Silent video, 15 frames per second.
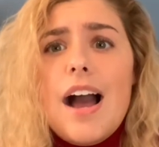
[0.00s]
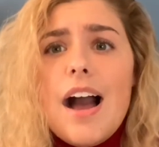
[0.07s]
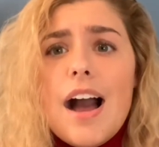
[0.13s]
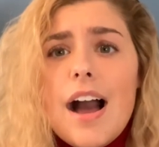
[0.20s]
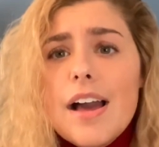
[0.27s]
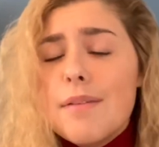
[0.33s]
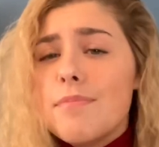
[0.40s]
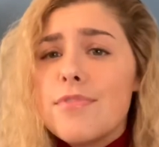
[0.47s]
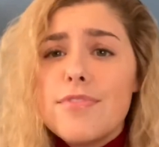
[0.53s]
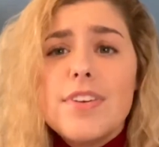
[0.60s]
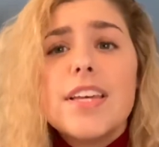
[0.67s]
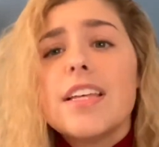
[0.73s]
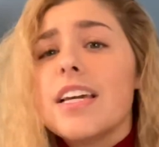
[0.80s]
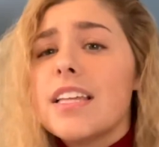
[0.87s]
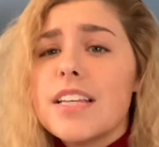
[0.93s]
I'm
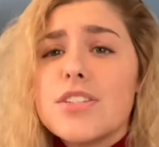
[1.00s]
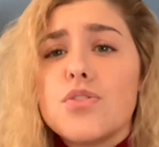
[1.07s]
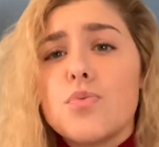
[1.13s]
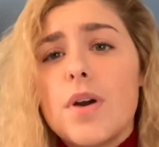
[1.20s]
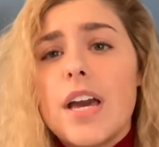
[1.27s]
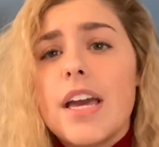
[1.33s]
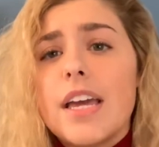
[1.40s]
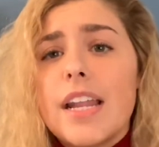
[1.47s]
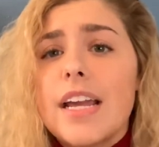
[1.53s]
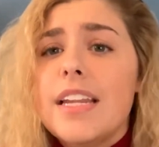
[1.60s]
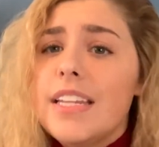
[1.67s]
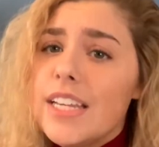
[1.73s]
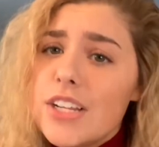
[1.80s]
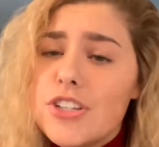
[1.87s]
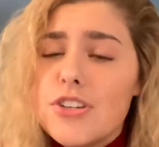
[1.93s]
feeling this way and I
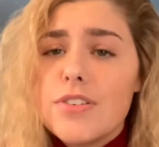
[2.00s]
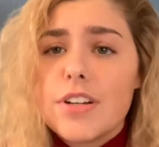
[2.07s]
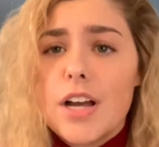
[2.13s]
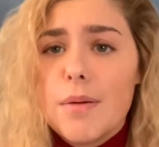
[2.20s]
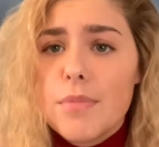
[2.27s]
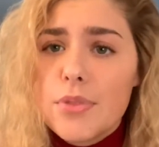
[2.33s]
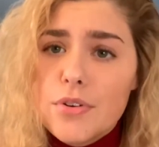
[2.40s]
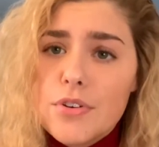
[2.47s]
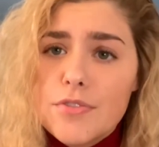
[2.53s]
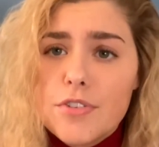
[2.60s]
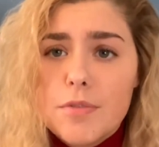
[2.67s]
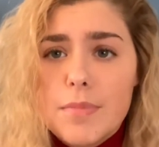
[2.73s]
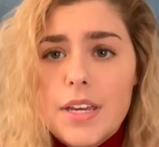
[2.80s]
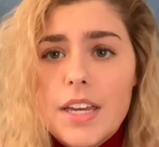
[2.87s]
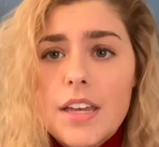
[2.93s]
need you to come through for
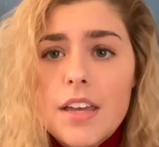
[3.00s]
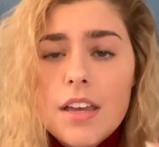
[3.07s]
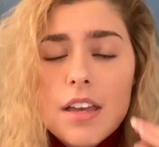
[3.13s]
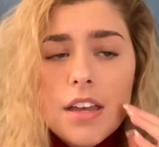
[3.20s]
me.